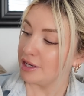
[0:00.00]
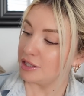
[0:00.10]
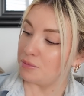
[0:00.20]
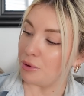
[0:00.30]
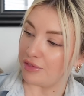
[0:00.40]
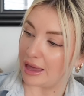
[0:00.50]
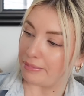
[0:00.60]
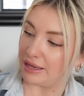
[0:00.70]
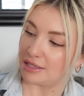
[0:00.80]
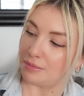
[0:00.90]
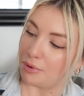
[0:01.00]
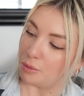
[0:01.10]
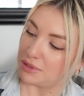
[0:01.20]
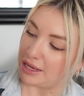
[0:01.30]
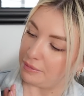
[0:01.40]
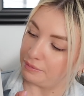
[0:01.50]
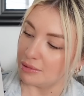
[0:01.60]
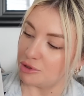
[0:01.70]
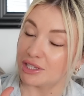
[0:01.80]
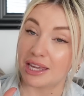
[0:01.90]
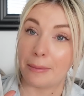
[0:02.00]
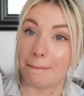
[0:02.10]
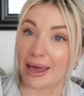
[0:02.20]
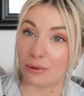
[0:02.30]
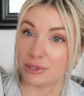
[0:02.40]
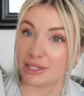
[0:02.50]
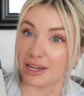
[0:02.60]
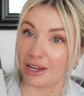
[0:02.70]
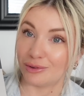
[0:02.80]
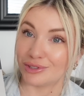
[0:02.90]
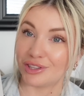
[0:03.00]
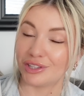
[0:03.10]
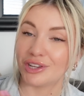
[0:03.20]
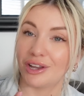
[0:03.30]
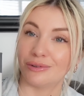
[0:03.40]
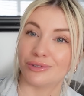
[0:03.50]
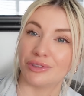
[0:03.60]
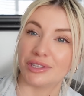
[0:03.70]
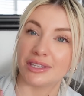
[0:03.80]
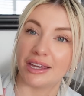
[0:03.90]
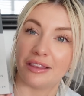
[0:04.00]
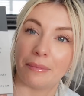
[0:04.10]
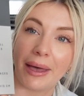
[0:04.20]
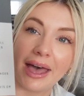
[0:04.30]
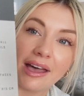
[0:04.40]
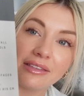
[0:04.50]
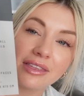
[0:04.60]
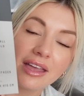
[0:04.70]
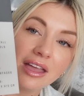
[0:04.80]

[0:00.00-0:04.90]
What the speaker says: to put their bits and bobs in. I'm just going to mount it onto the tiles on the side of the bath,